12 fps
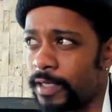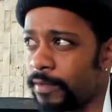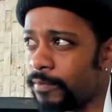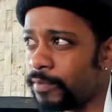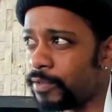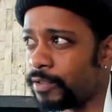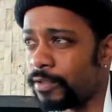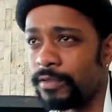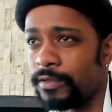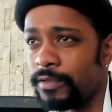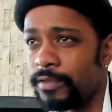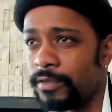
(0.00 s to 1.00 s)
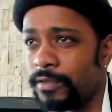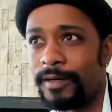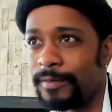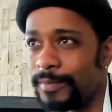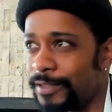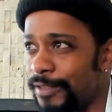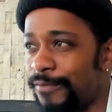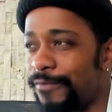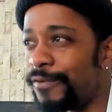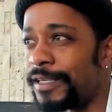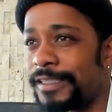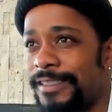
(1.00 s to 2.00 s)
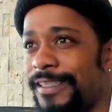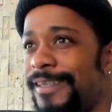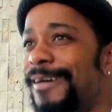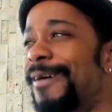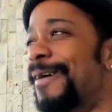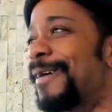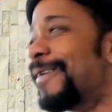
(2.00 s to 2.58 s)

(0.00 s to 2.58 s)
I'm sure you go home and just fuck shit up.